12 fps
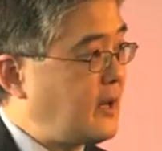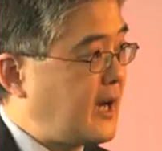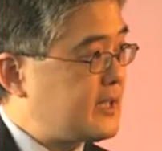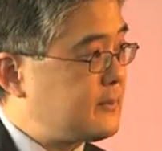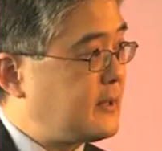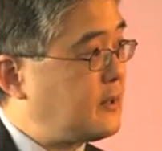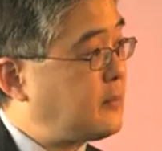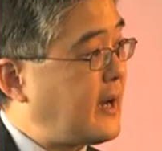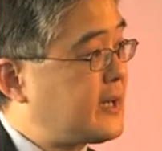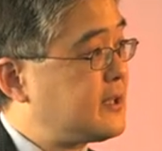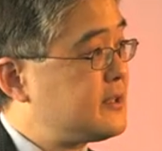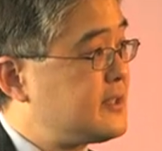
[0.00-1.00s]
hospital
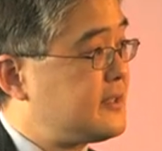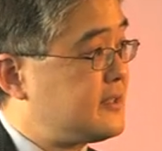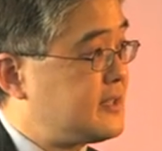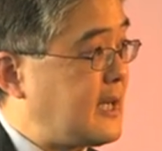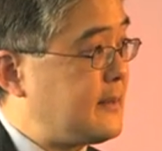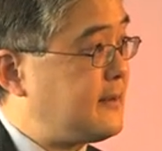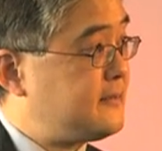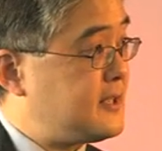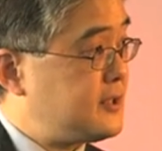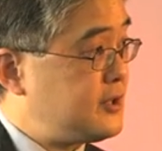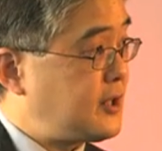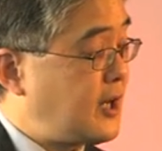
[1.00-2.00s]
records at the time of
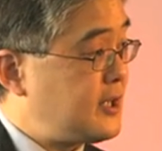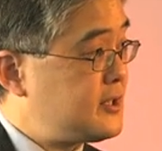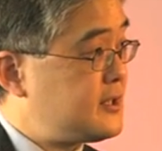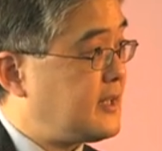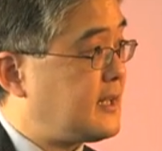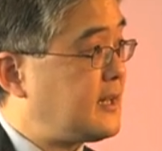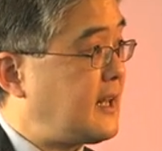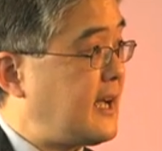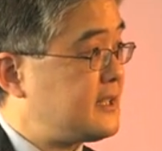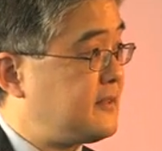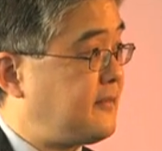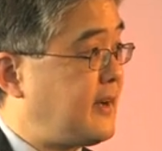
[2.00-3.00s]
discharge and
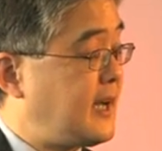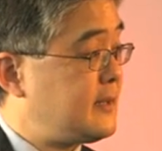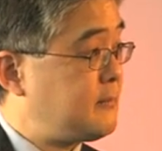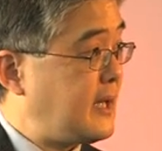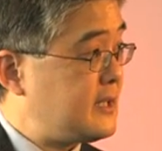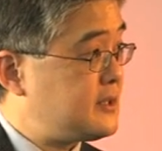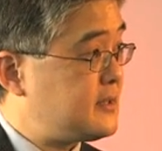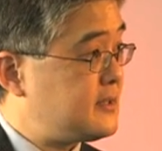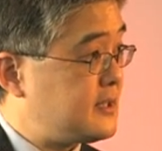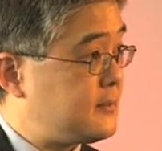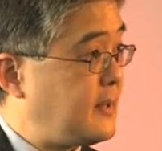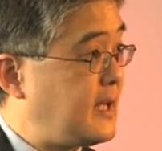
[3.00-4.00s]
classified
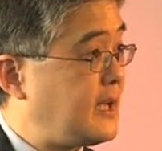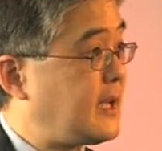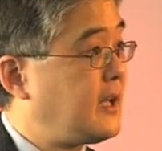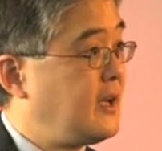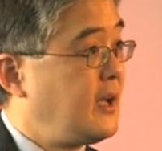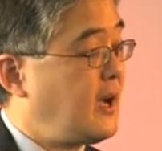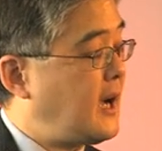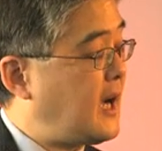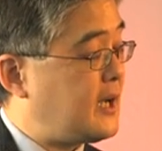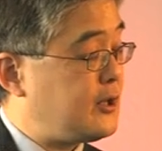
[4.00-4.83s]
patients as being uh,